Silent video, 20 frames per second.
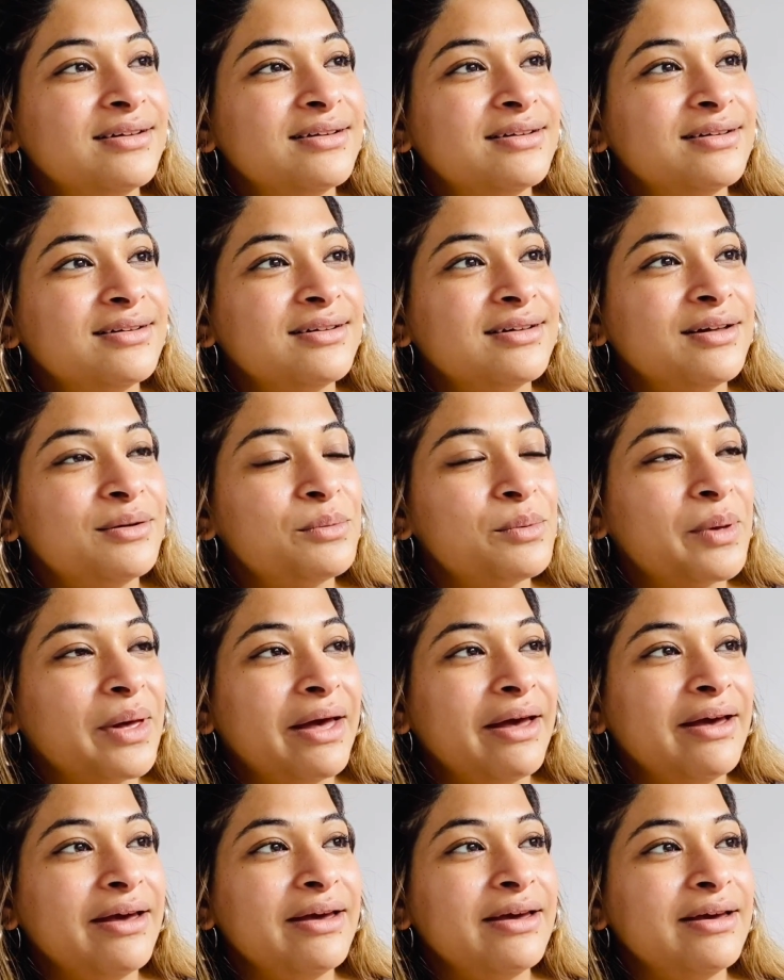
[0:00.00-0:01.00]

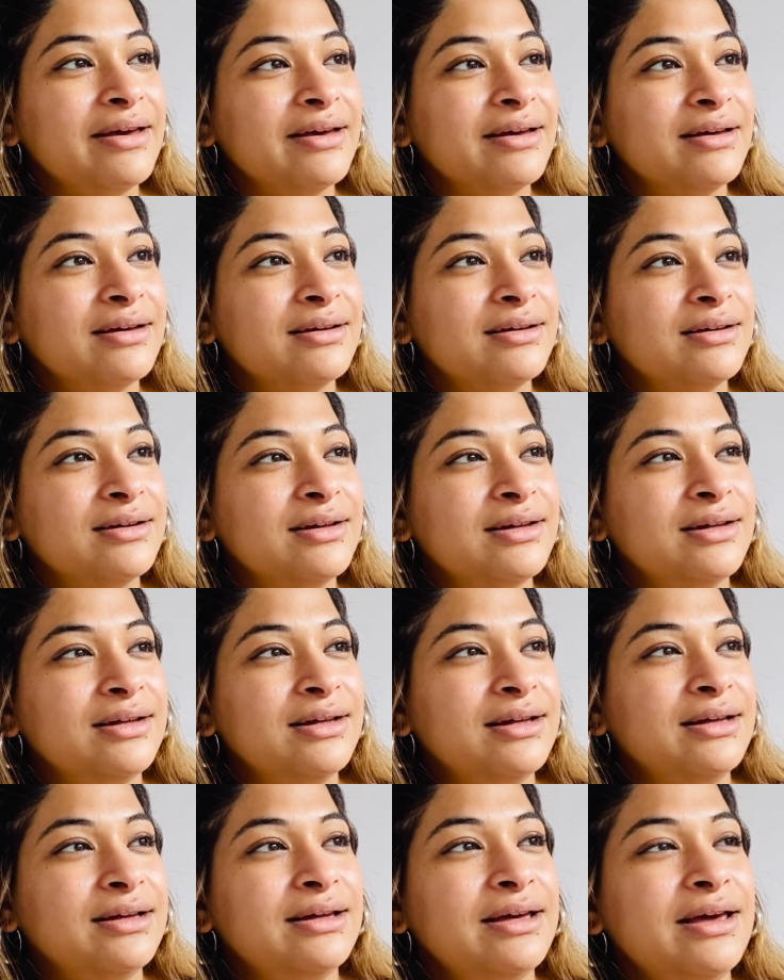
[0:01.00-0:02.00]
okay,
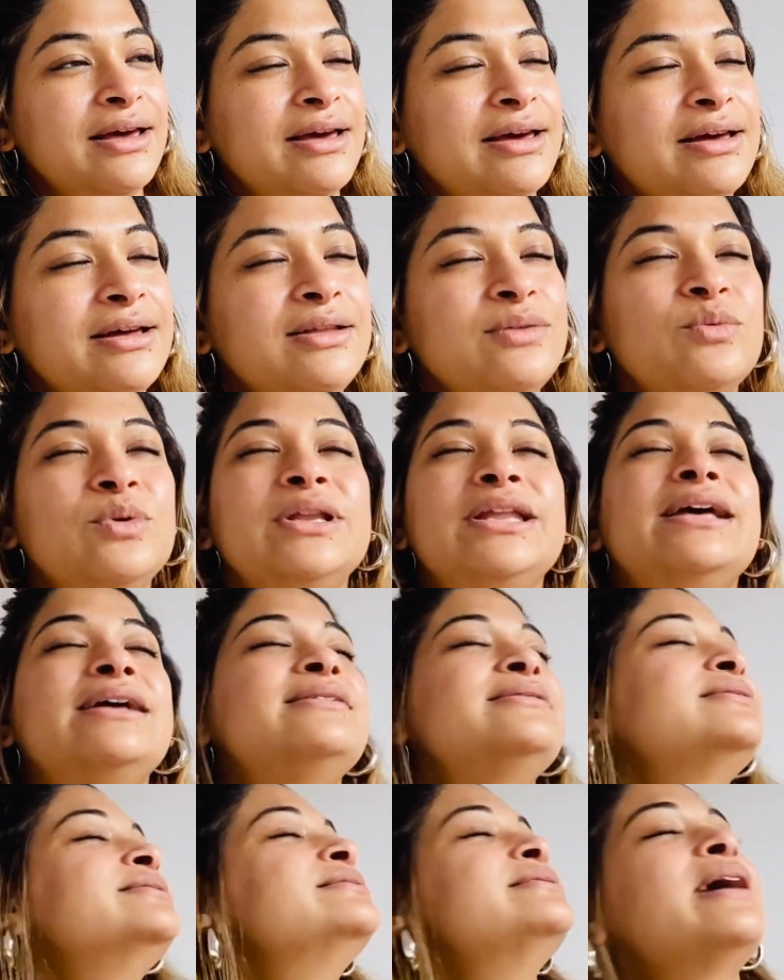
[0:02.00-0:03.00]
and what else
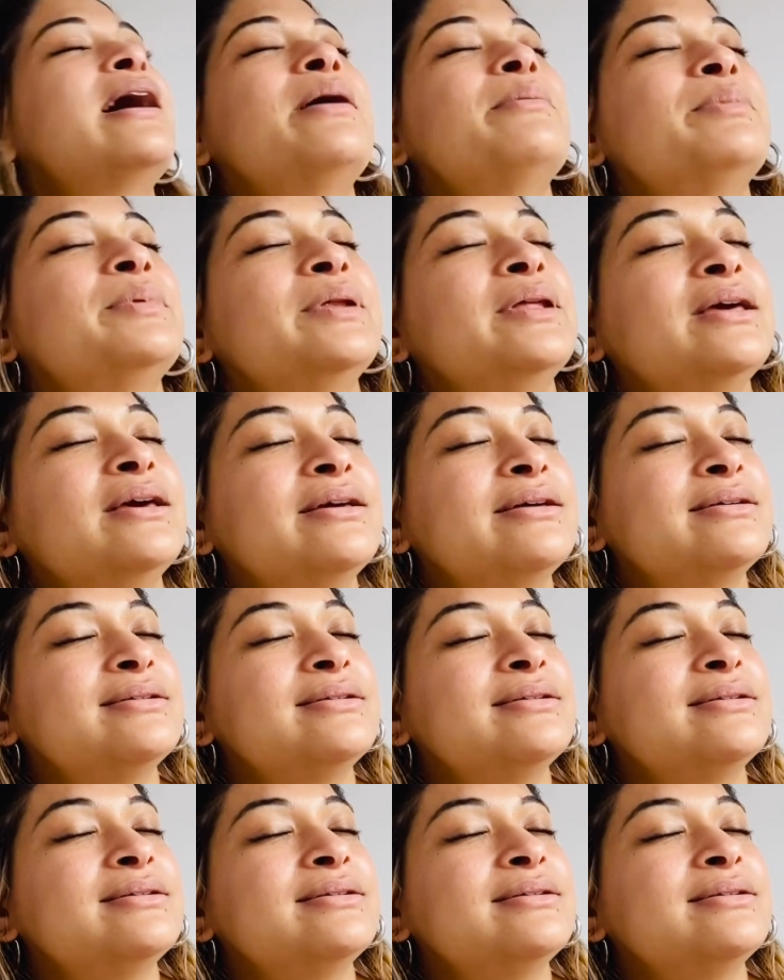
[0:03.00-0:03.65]
is happening?